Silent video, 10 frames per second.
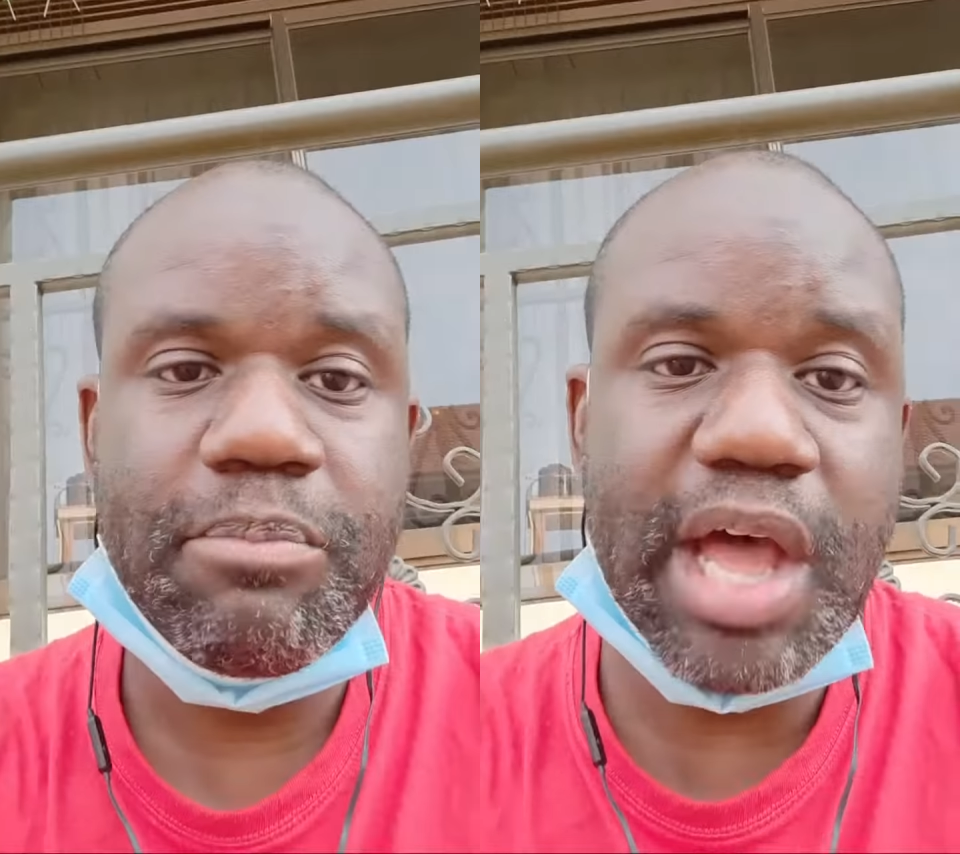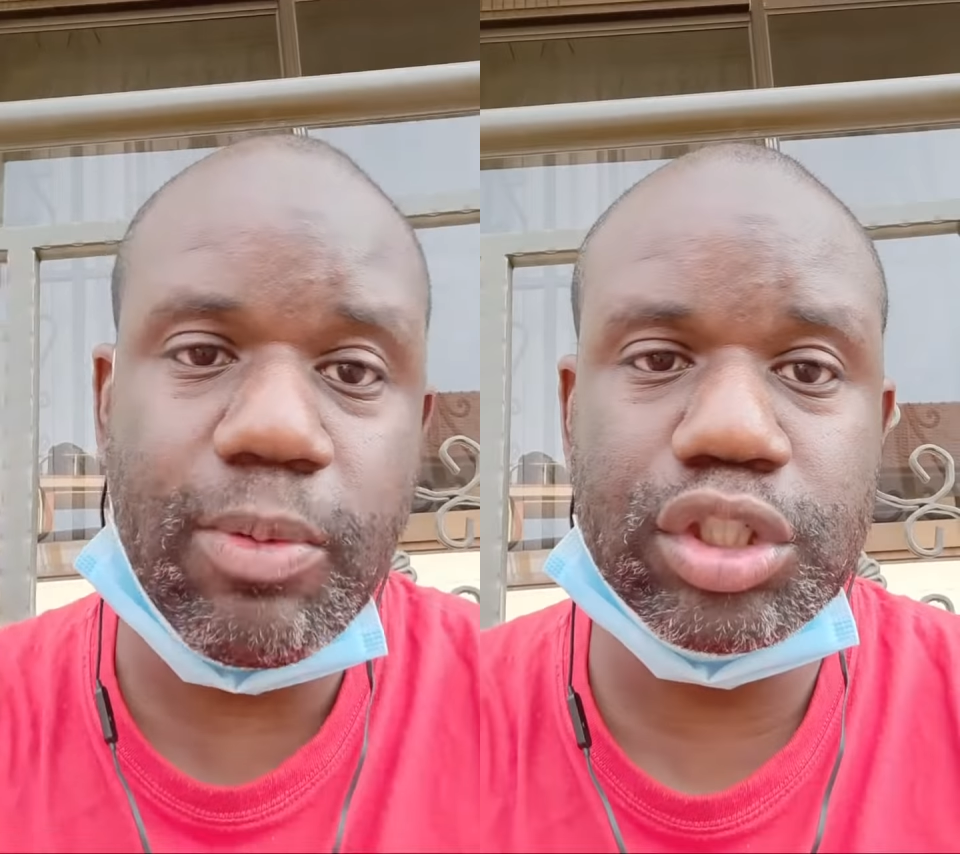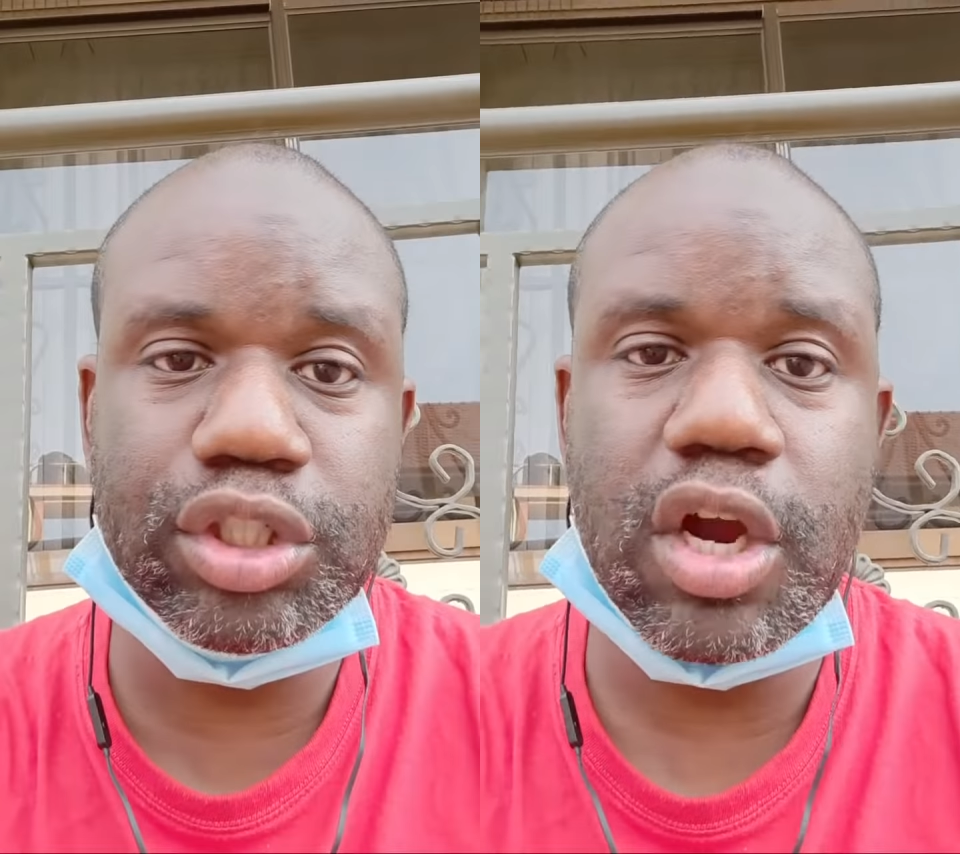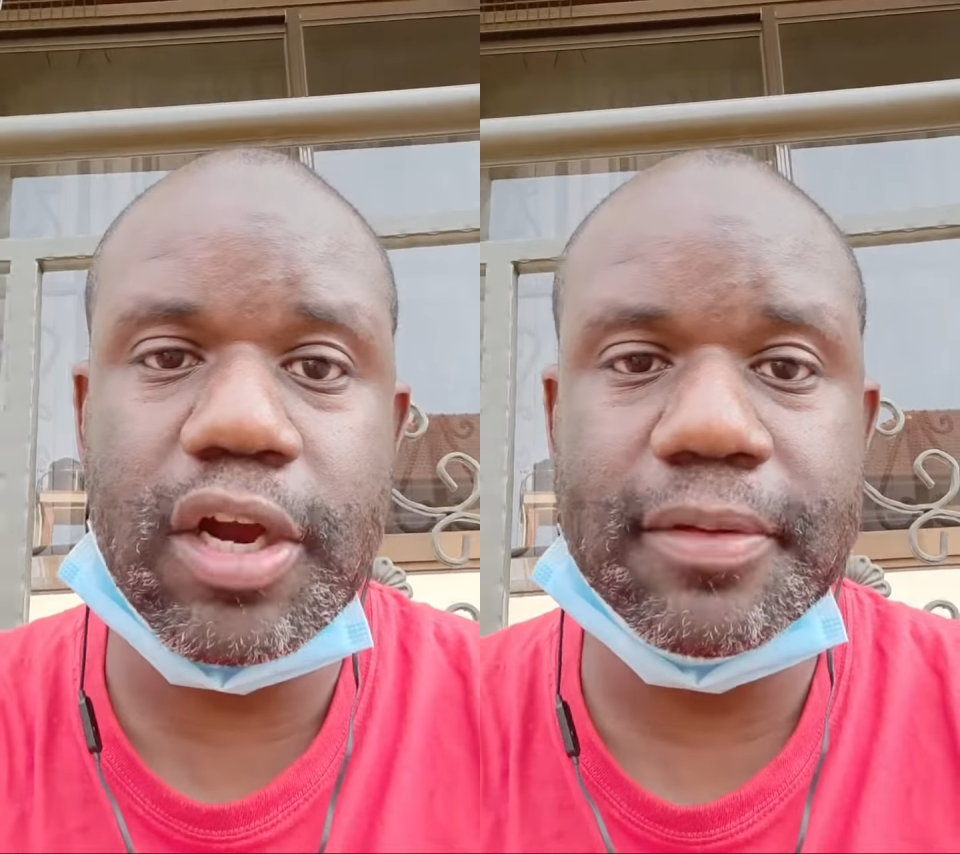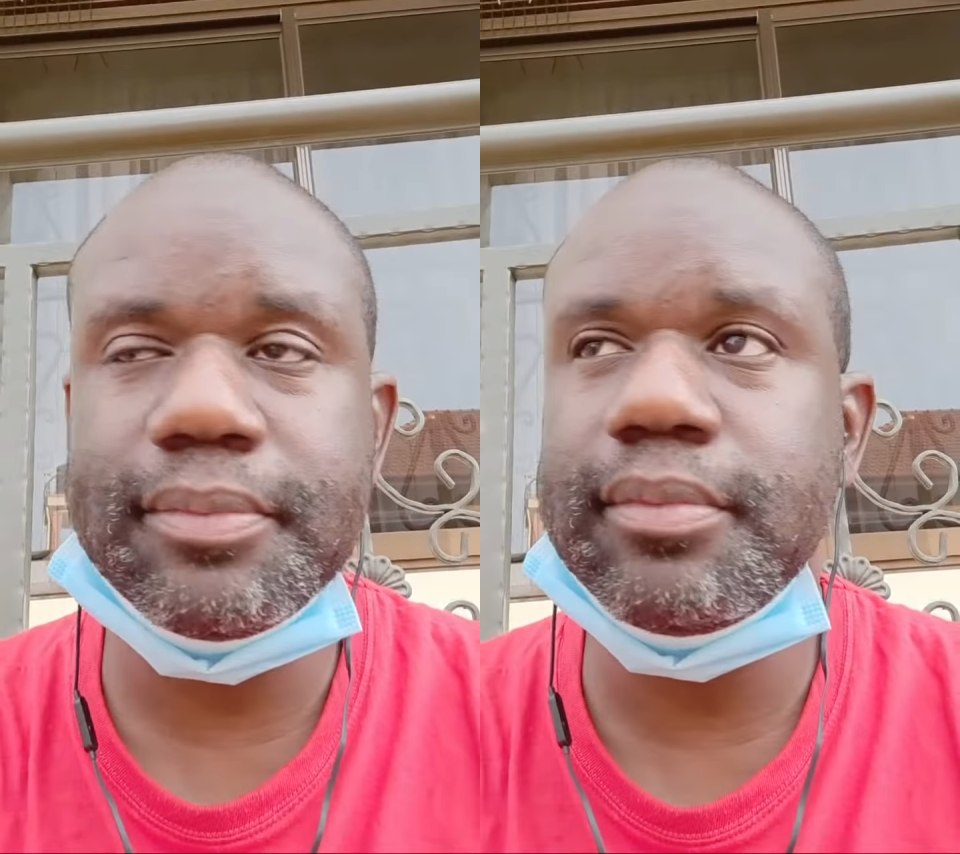start
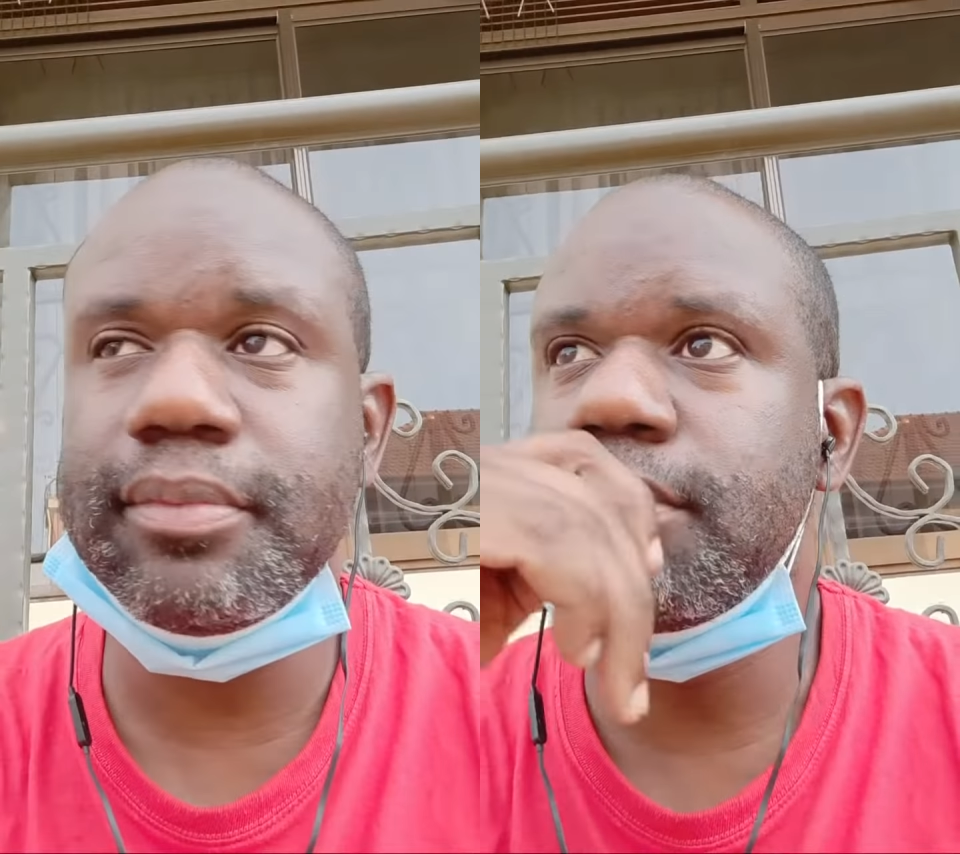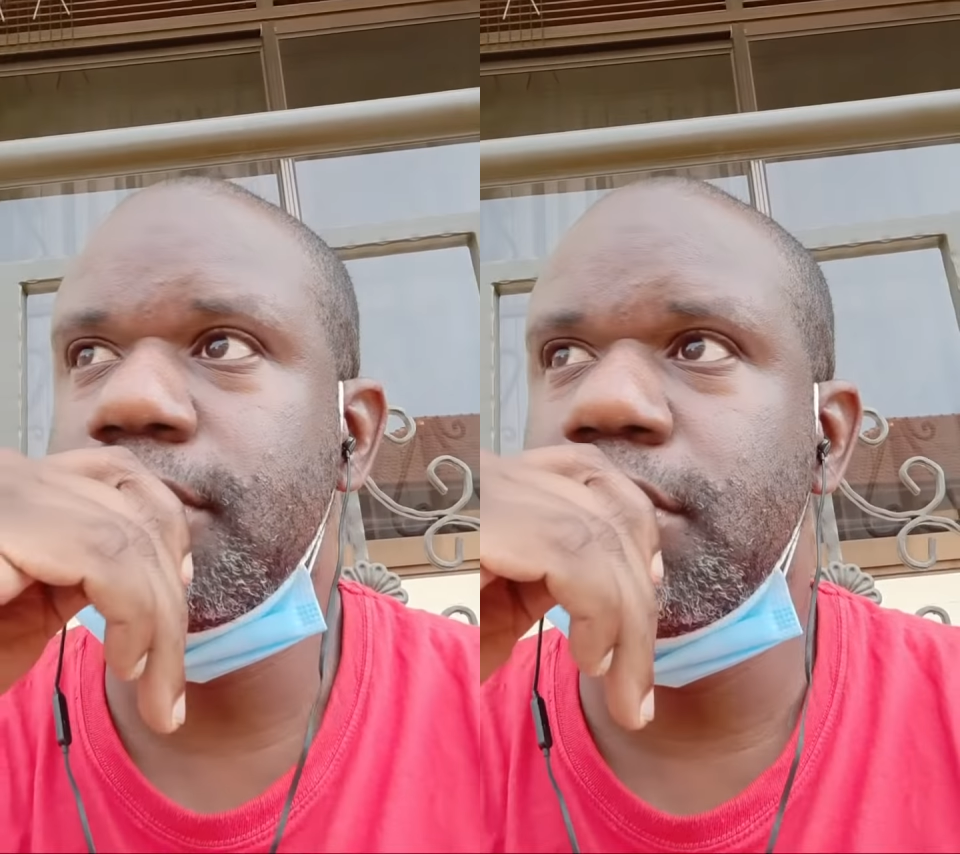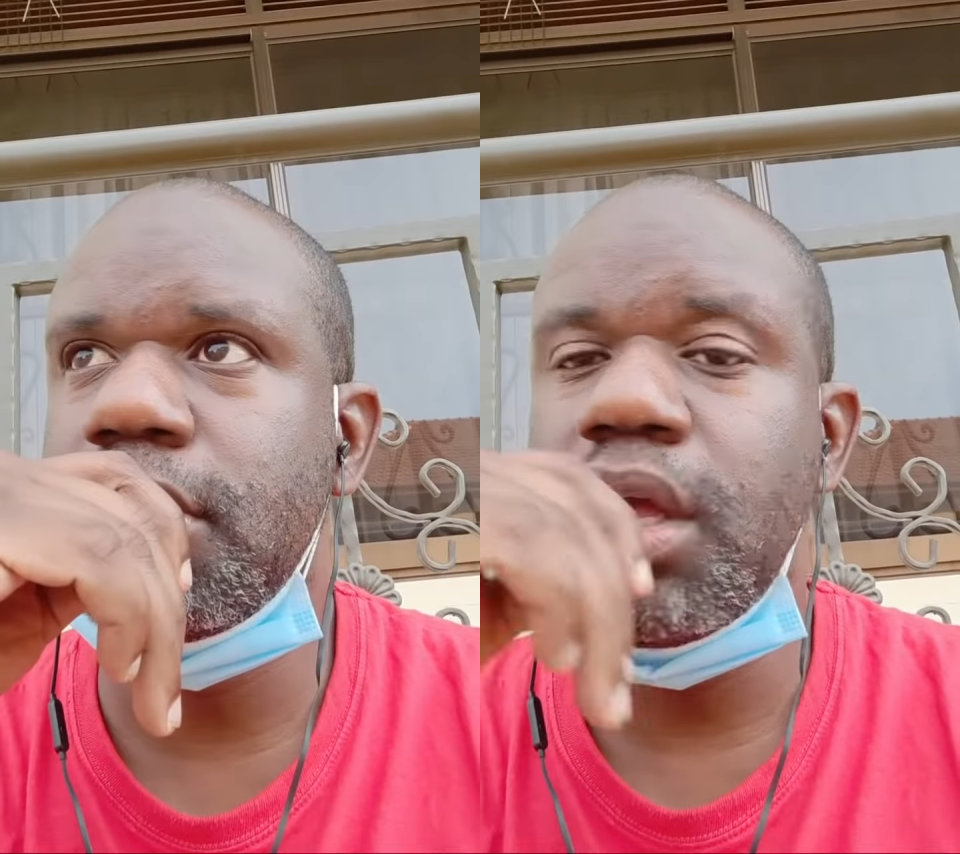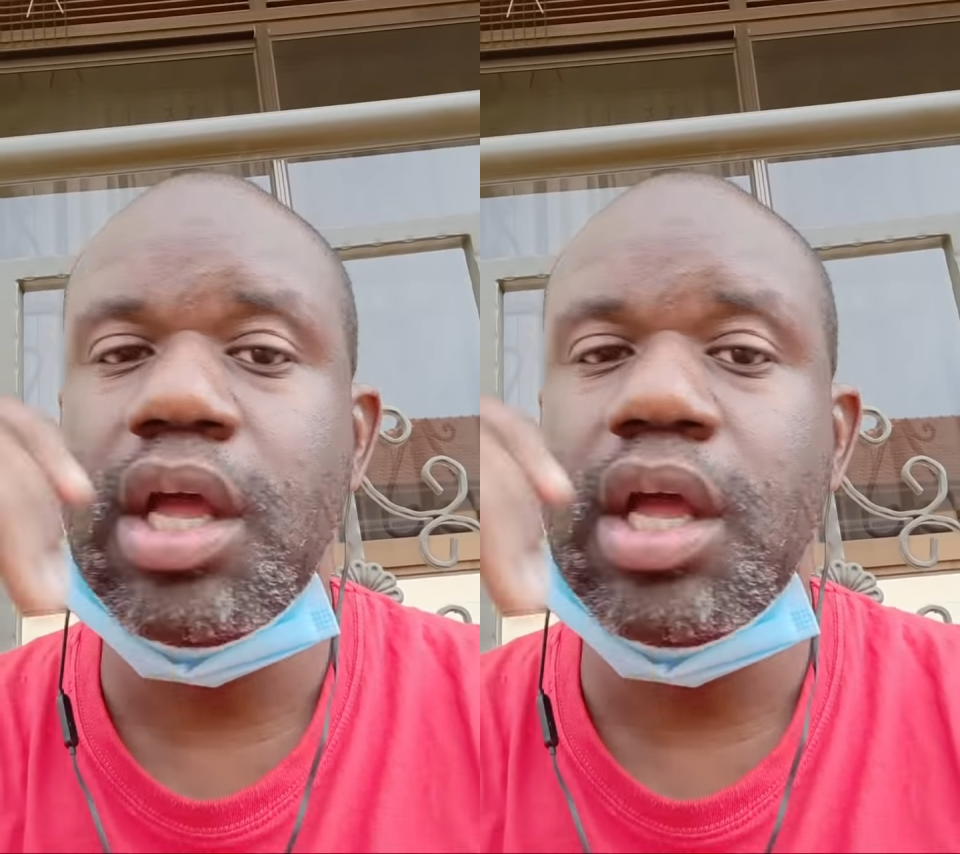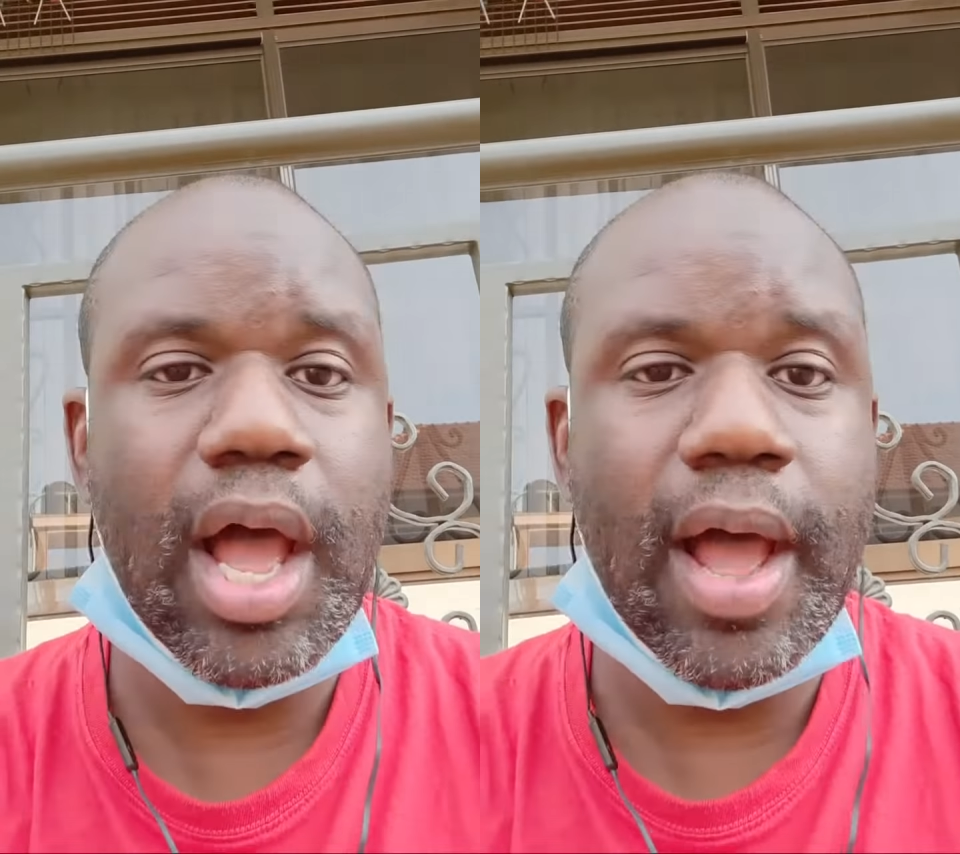a